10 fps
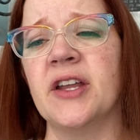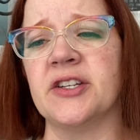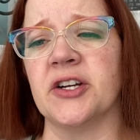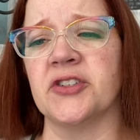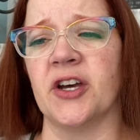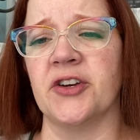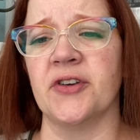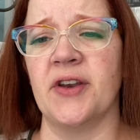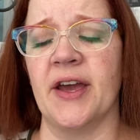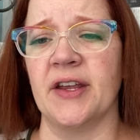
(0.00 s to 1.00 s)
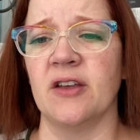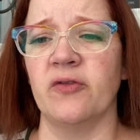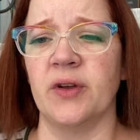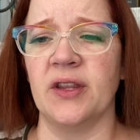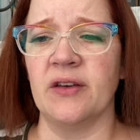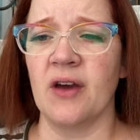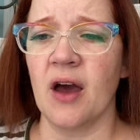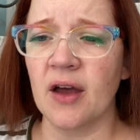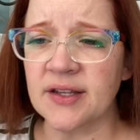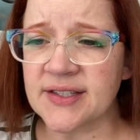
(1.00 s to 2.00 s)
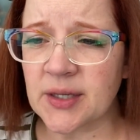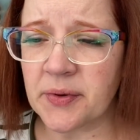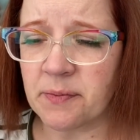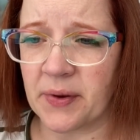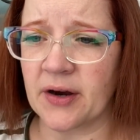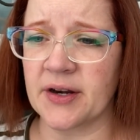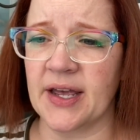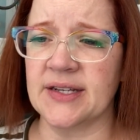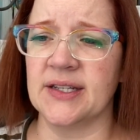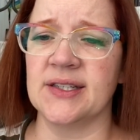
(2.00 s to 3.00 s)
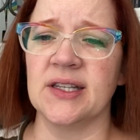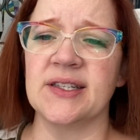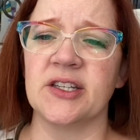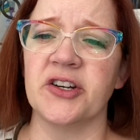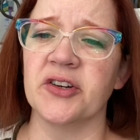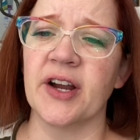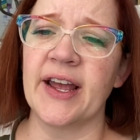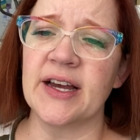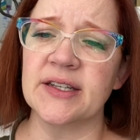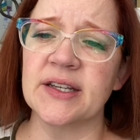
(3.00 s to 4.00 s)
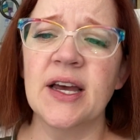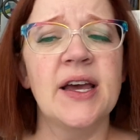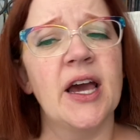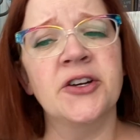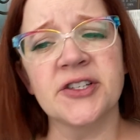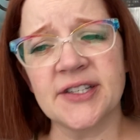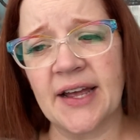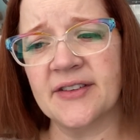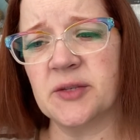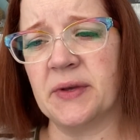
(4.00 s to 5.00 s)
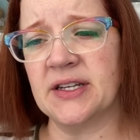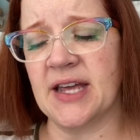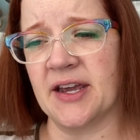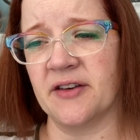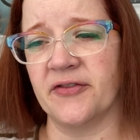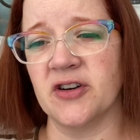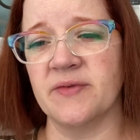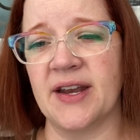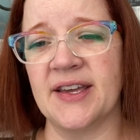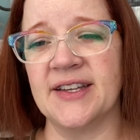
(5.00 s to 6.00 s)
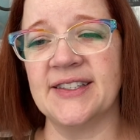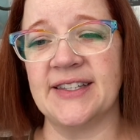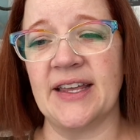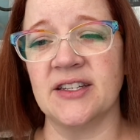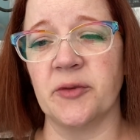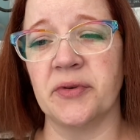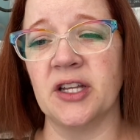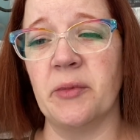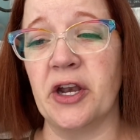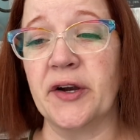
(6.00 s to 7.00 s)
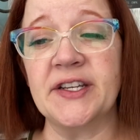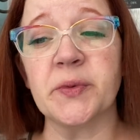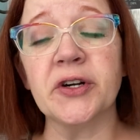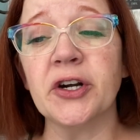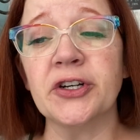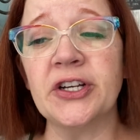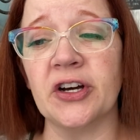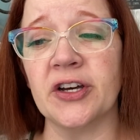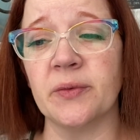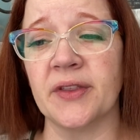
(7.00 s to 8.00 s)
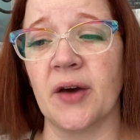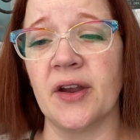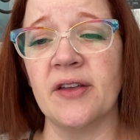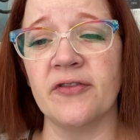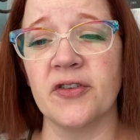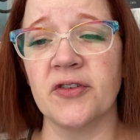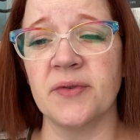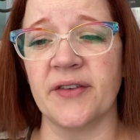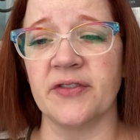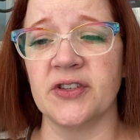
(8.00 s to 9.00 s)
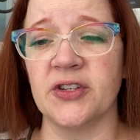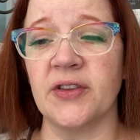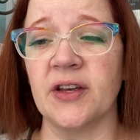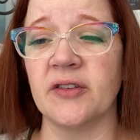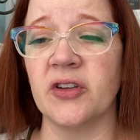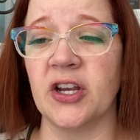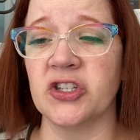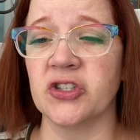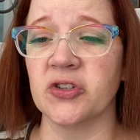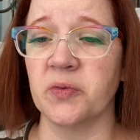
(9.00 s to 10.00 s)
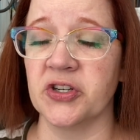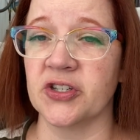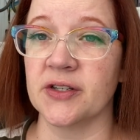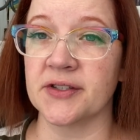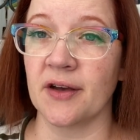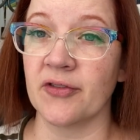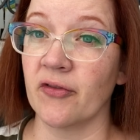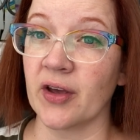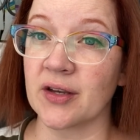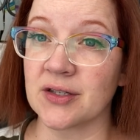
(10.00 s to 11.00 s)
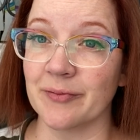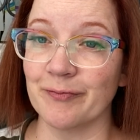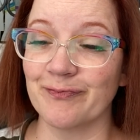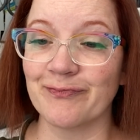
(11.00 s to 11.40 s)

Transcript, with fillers: dared to utter a negative when the insipid baronet had solicited her hand, and her silence being taken for a ready consent, the preliminaries were hurried on without any further reference to the inclinations or wishes of the victim.